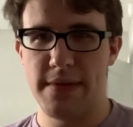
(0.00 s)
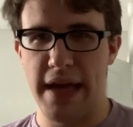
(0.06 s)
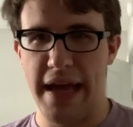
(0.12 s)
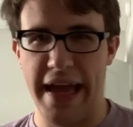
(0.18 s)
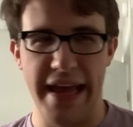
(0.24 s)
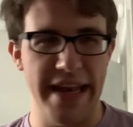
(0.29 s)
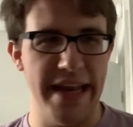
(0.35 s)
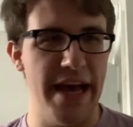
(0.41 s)

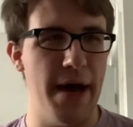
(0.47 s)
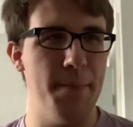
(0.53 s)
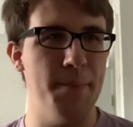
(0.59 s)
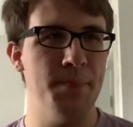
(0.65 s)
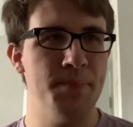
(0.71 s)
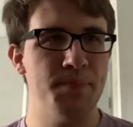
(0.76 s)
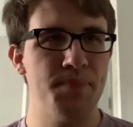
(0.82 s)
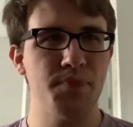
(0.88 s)

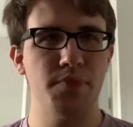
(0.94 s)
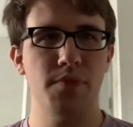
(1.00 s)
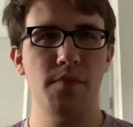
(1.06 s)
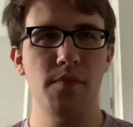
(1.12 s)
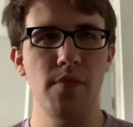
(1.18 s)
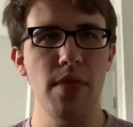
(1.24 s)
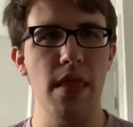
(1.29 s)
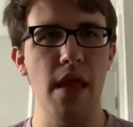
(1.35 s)
And
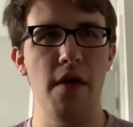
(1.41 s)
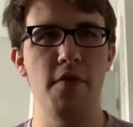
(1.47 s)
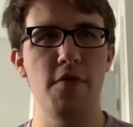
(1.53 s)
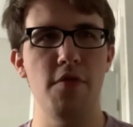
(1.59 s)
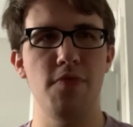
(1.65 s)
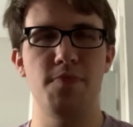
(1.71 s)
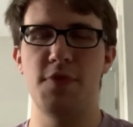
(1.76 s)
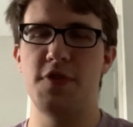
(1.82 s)

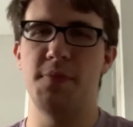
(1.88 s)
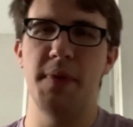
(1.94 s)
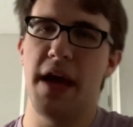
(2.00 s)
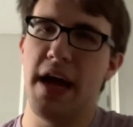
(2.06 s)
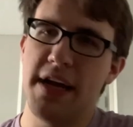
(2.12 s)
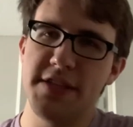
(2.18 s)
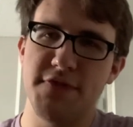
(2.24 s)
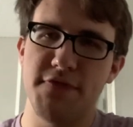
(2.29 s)
to be
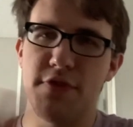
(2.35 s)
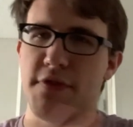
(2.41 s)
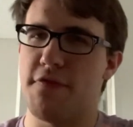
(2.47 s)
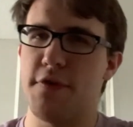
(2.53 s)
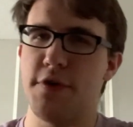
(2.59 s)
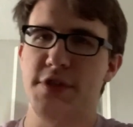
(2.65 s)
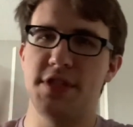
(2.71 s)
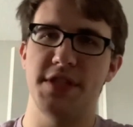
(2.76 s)
honest, for the
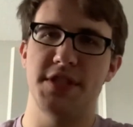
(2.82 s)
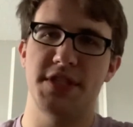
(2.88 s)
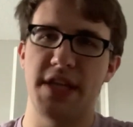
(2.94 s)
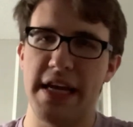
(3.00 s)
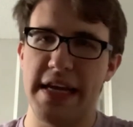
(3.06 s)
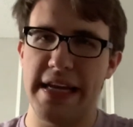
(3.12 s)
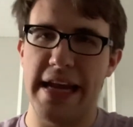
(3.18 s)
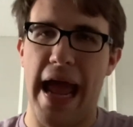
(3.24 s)
first and
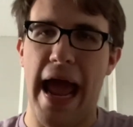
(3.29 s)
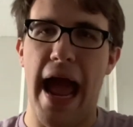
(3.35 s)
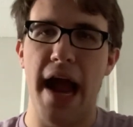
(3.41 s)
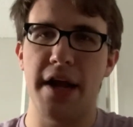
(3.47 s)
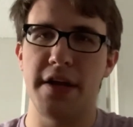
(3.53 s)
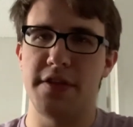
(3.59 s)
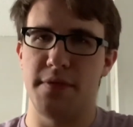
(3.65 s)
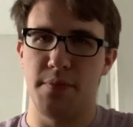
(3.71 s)
second
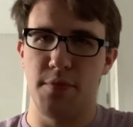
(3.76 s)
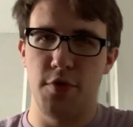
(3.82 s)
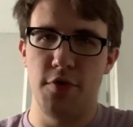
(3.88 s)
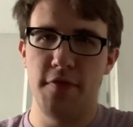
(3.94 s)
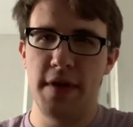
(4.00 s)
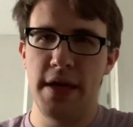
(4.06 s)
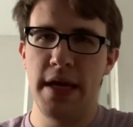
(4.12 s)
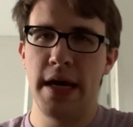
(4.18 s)
act of the
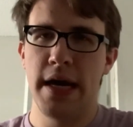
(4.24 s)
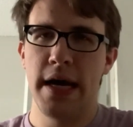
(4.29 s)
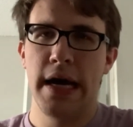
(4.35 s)
movie,